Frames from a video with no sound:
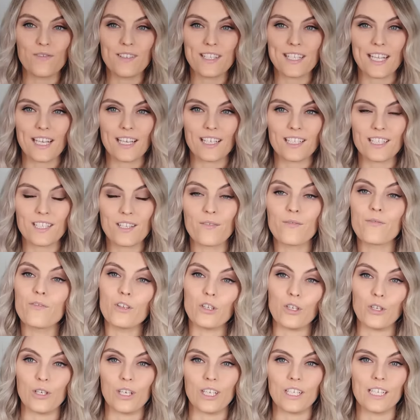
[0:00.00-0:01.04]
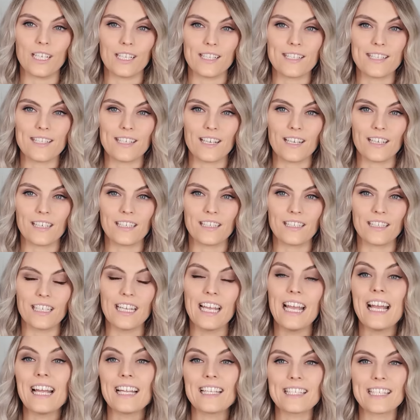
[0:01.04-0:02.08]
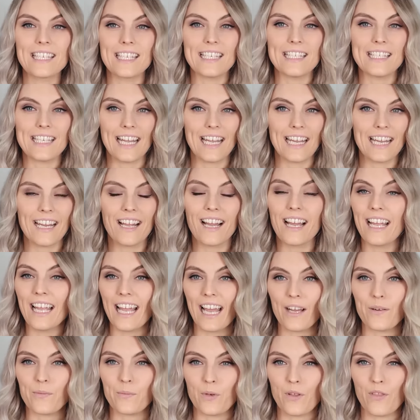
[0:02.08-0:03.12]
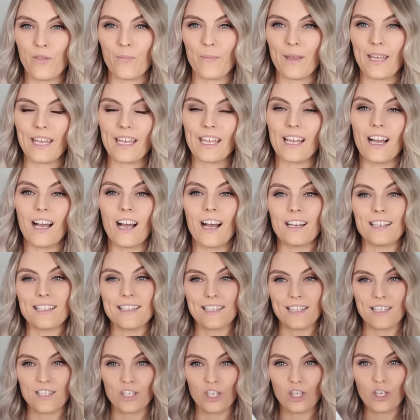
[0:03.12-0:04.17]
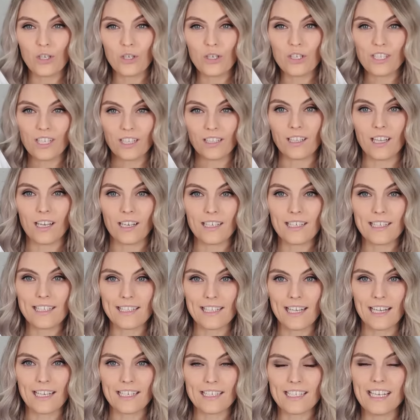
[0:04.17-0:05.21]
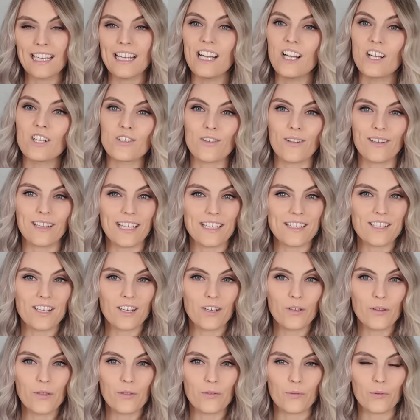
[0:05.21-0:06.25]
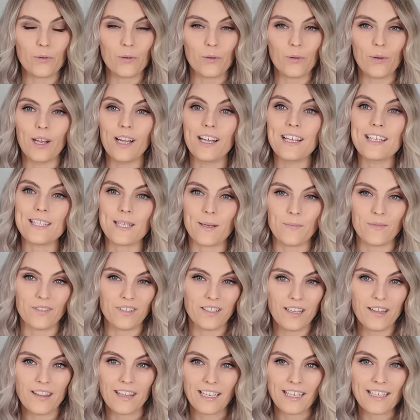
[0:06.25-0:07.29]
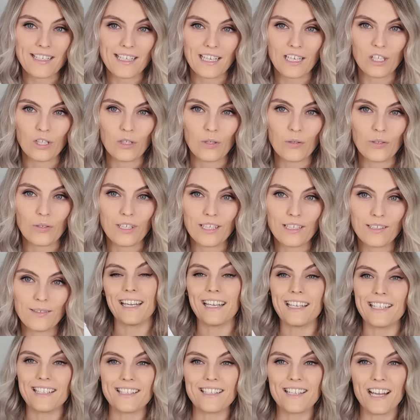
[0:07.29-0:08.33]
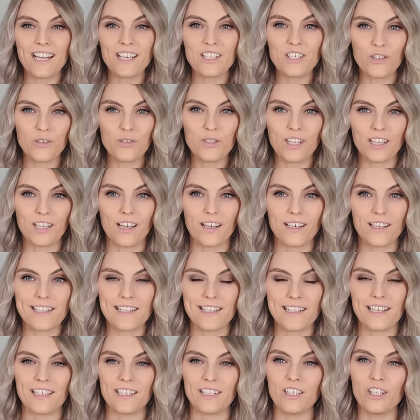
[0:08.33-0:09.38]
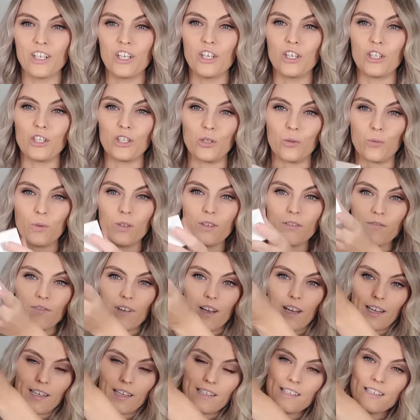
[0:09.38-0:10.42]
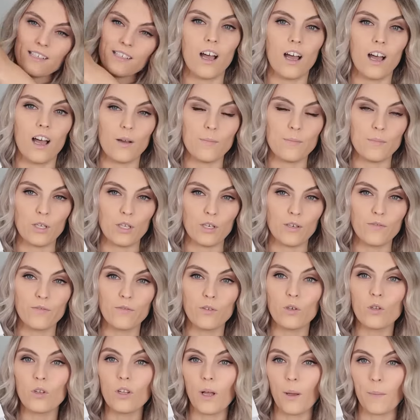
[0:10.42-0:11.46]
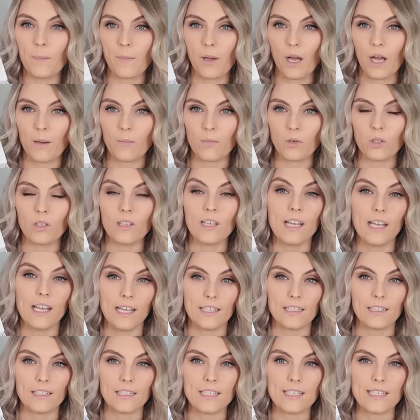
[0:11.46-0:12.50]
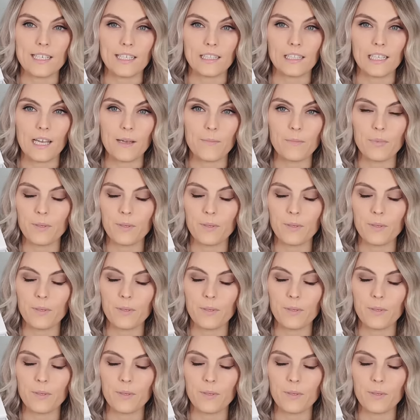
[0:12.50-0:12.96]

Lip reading: sets for you to get started. Today I have with me our Sistaco Deluxe set. So let's go through some of the things included. Inside your Deluxe set, you will find our beautiful marble LED lamp.